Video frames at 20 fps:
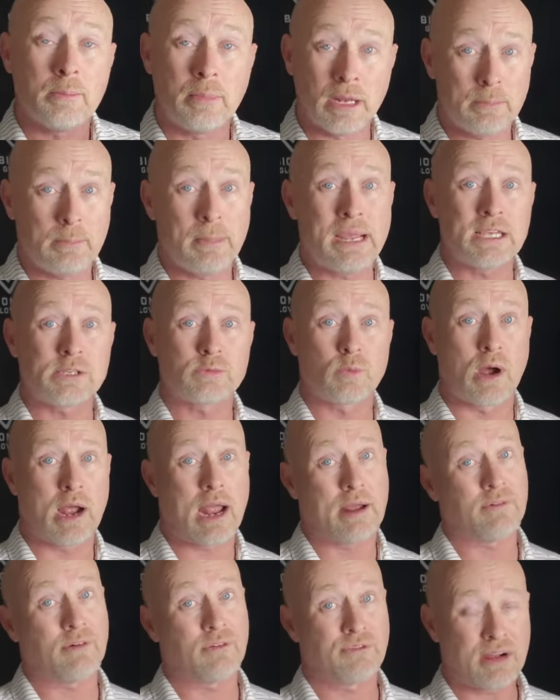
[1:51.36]
but it may as well
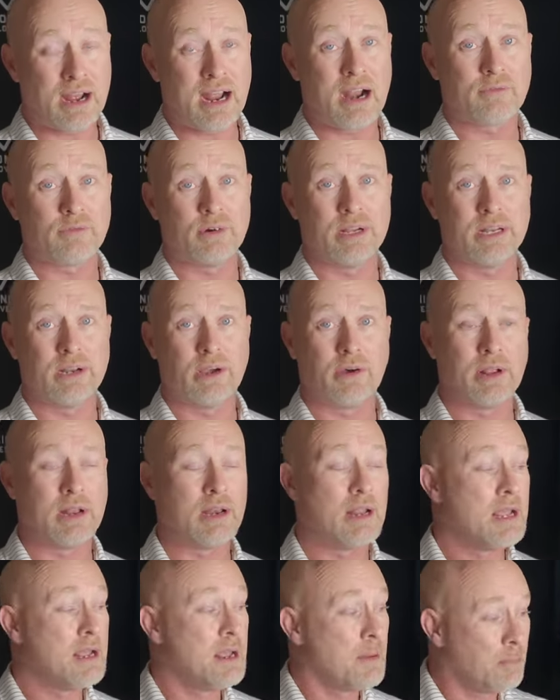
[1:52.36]
have a five written on
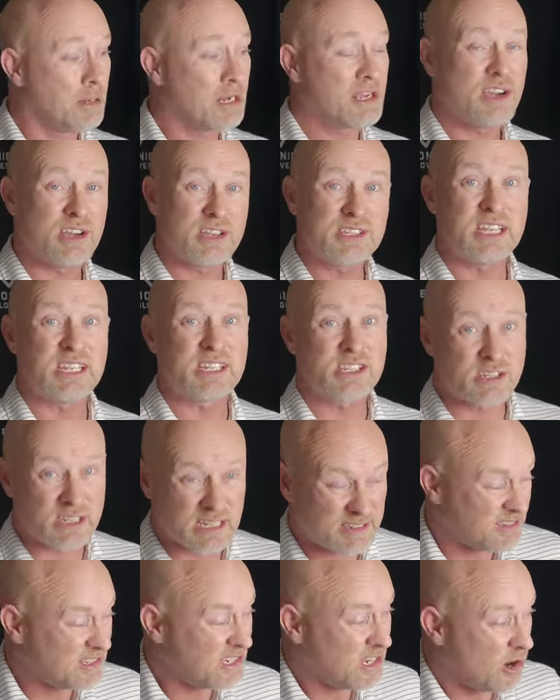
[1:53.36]
it because it's
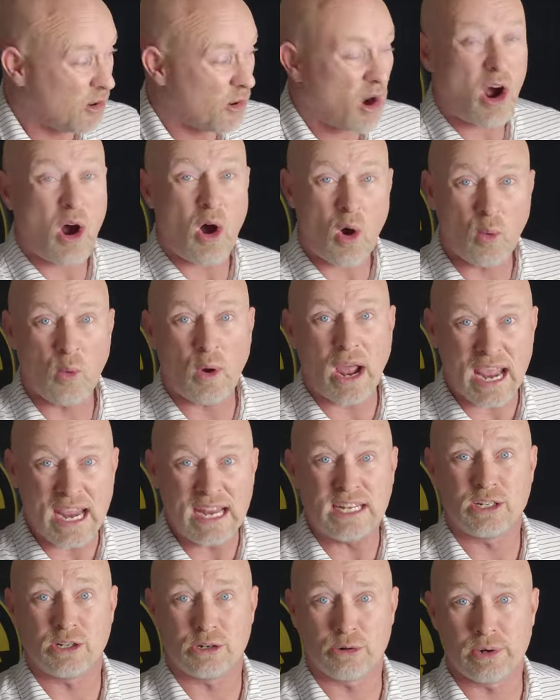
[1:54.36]
you know, a whole
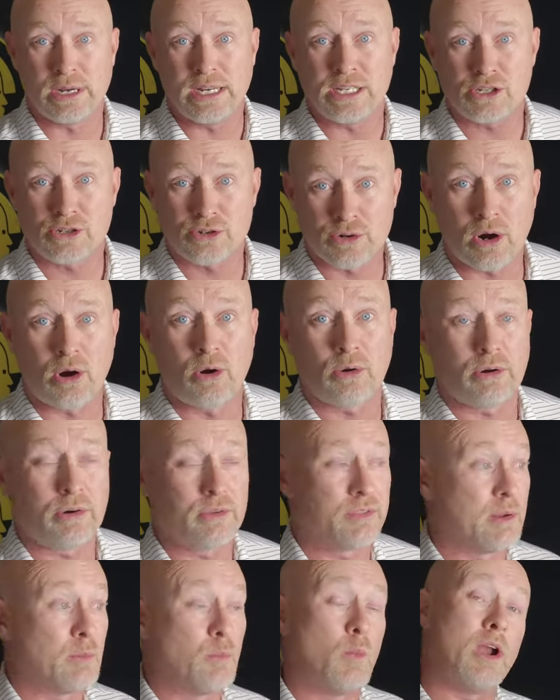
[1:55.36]
eight degrees
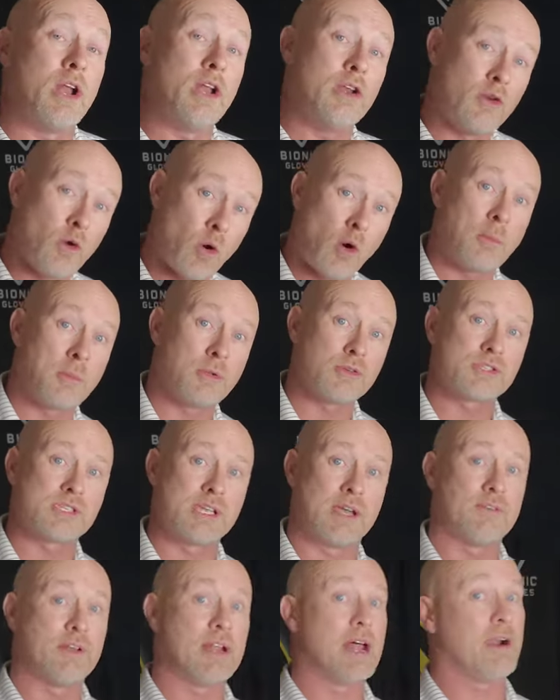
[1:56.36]
stronger than what a normal
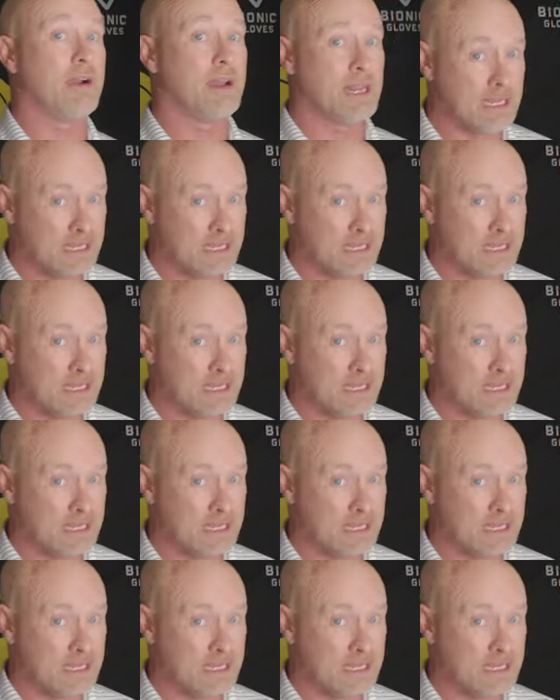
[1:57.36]
seven iron